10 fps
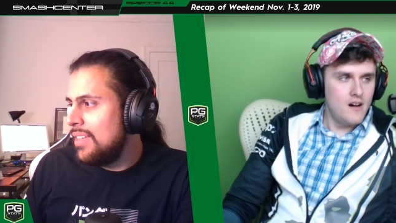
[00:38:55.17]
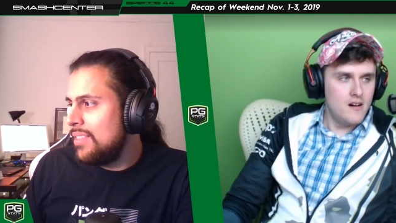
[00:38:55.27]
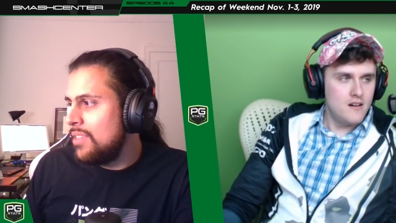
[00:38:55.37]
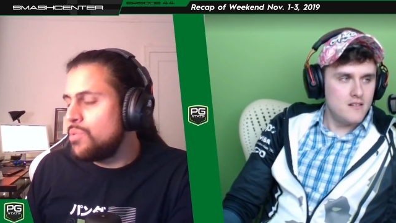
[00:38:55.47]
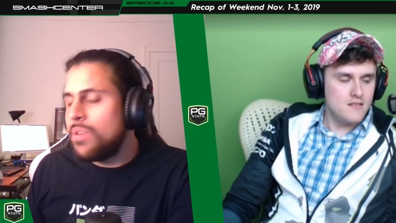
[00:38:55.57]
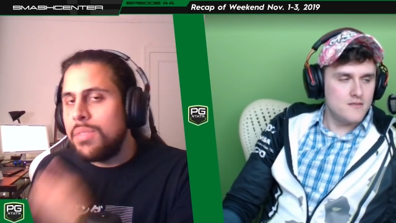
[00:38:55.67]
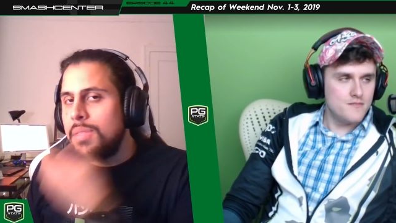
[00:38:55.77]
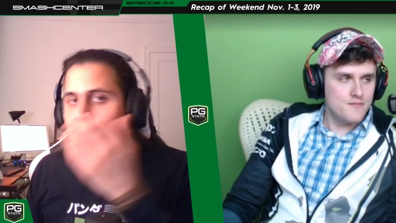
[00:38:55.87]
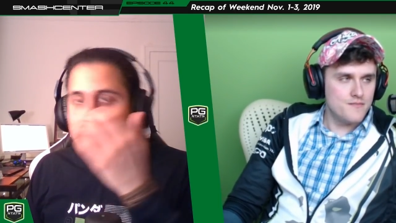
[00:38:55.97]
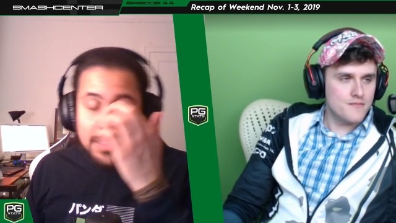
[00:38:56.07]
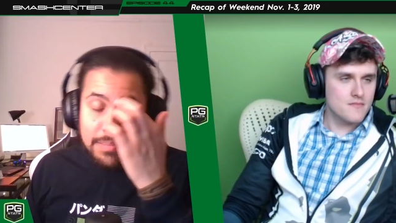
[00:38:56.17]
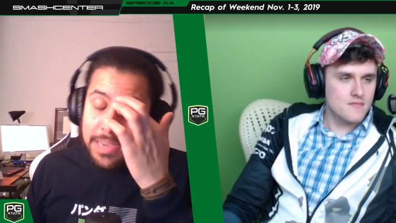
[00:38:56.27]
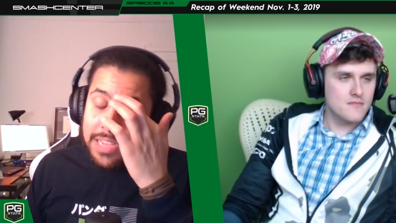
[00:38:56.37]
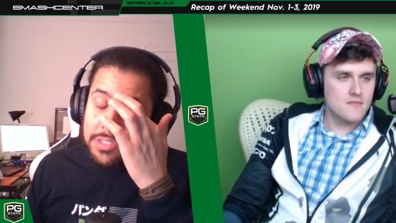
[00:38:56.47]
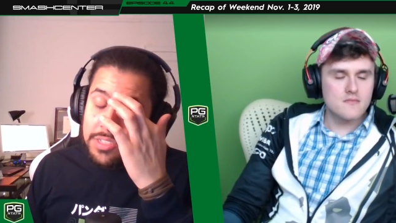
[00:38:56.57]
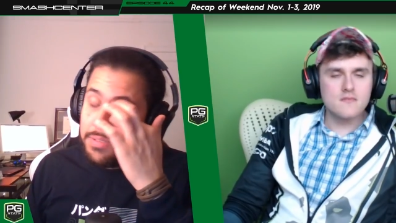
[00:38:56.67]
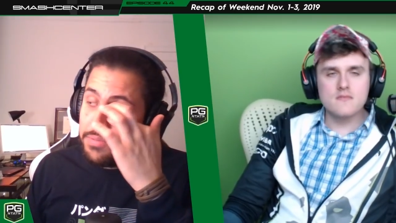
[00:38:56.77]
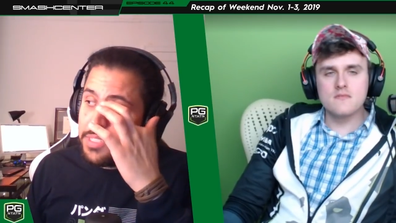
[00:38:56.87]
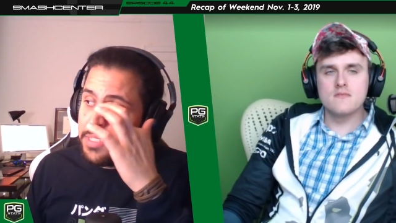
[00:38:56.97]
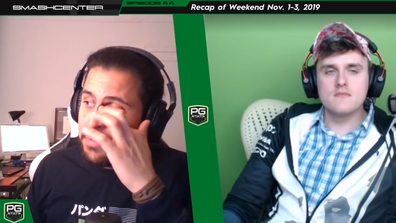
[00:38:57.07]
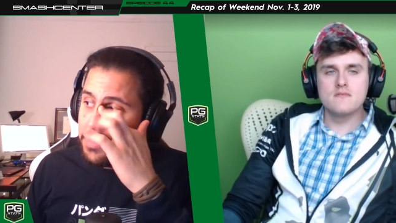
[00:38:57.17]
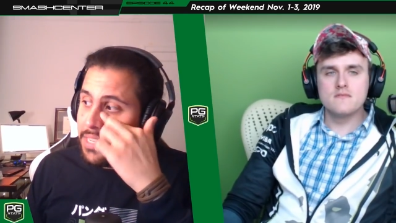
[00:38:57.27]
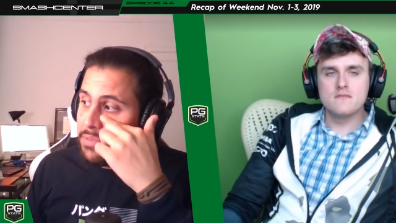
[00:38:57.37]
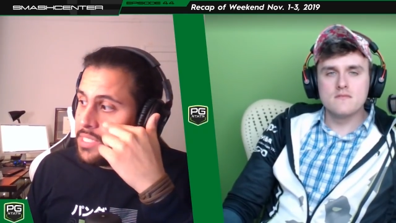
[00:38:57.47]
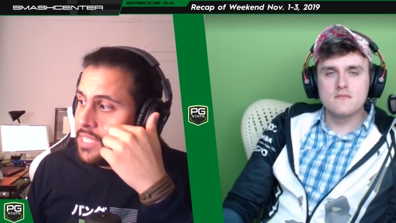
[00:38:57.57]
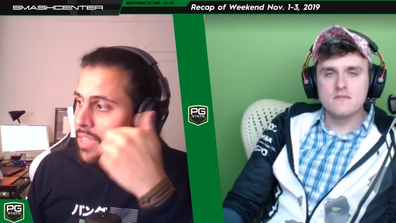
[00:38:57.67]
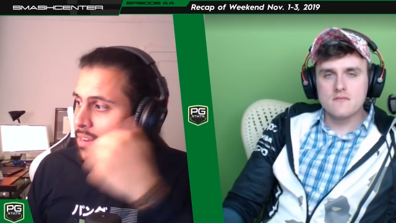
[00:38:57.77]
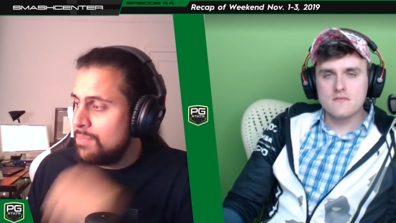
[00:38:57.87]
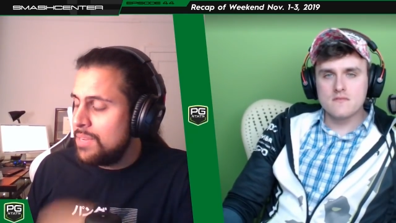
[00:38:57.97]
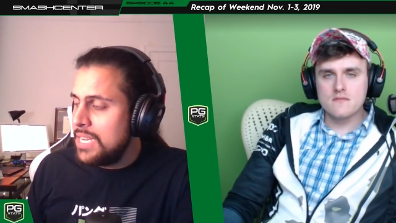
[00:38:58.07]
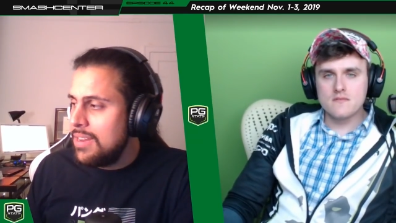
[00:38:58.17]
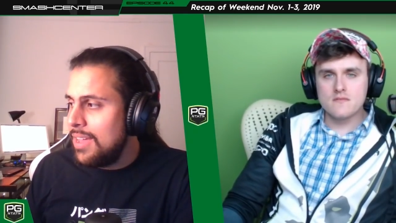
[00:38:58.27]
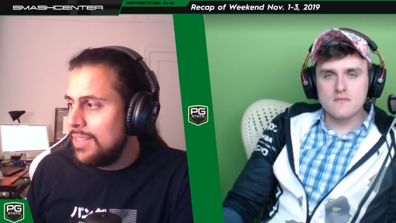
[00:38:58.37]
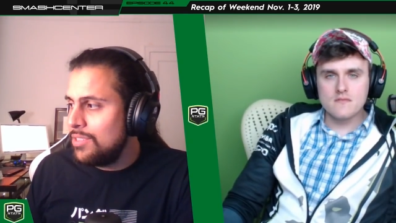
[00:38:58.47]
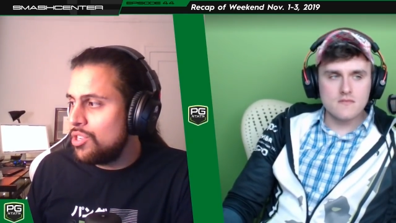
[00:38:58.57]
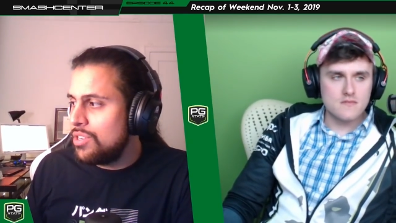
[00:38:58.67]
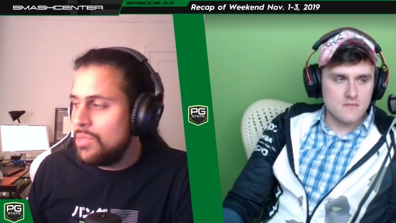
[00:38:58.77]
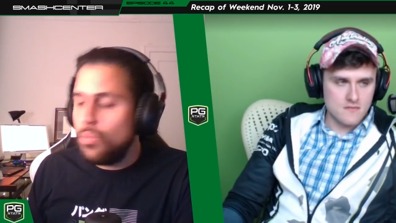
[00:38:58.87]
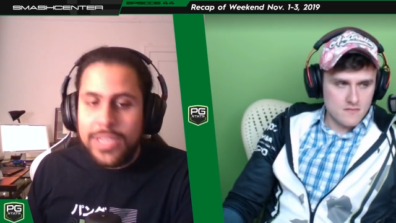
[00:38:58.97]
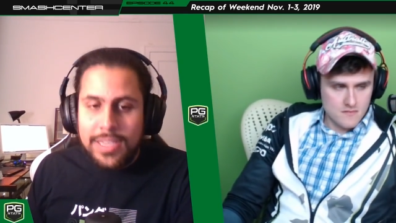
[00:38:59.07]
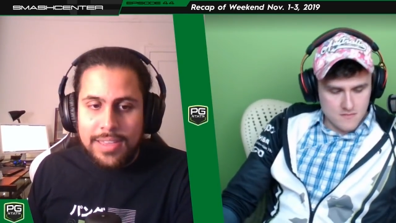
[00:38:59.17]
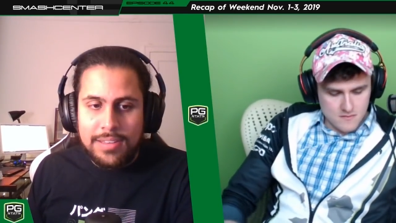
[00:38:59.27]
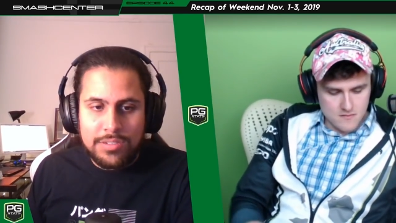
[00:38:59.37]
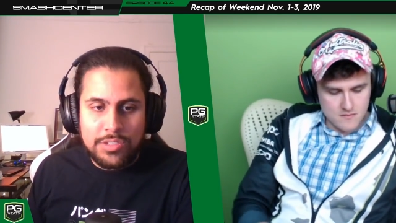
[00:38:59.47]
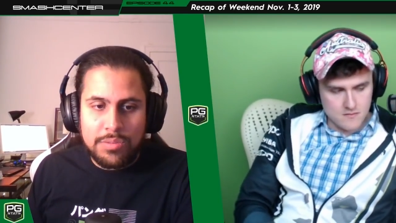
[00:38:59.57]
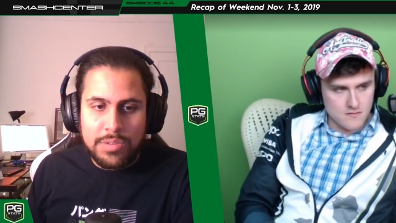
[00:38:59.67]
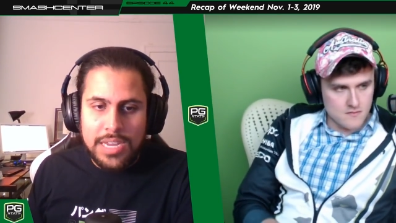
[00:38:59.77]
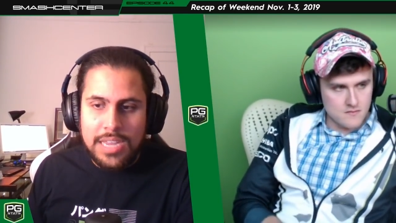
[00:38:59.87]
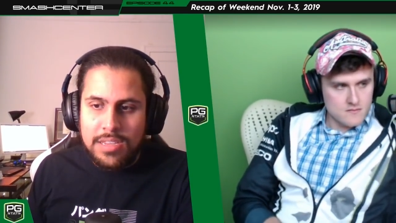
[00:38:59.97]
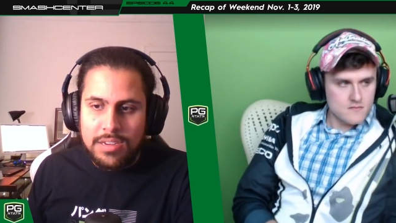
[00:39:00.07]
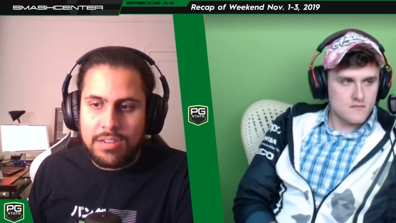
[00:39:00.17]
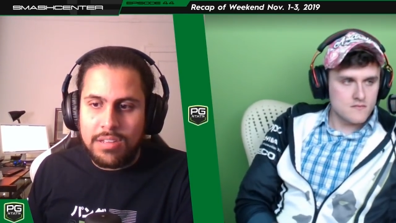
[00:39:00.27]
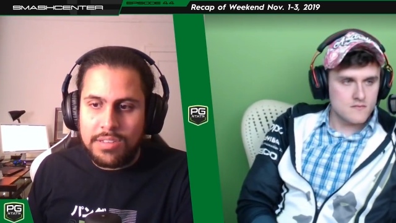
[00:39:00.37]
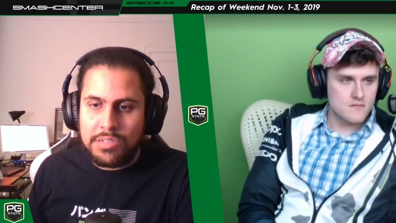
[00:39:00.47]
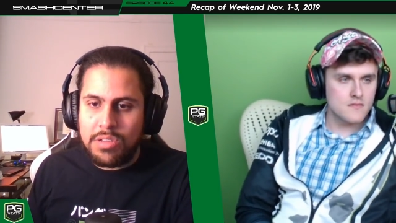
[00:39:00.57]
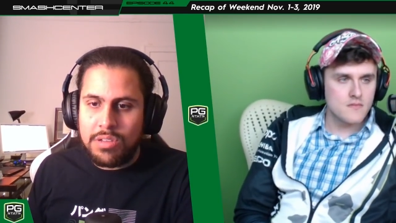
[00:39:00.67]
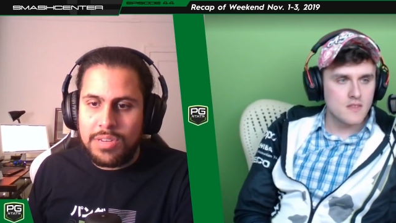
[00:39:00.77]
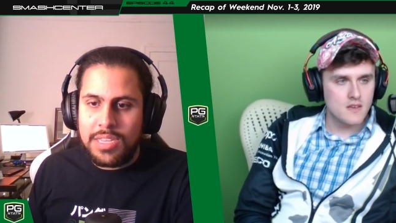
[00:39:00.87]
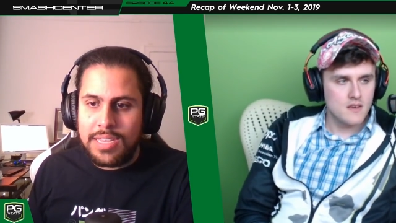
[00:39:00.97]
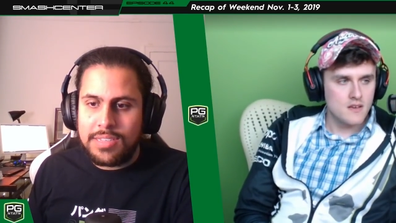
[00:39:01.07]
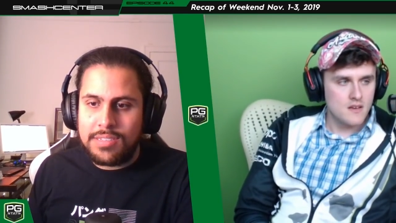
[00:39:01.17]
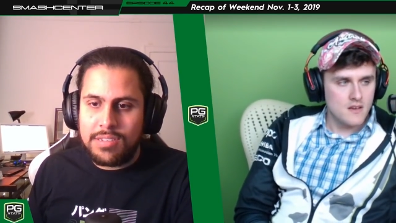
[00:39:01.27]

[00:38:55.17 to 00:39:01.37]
Speaker 1: those were our thoughts on the patch. It was it was like we said, a pretty non-turny weekend. So we're gonna end here. Also, Coney has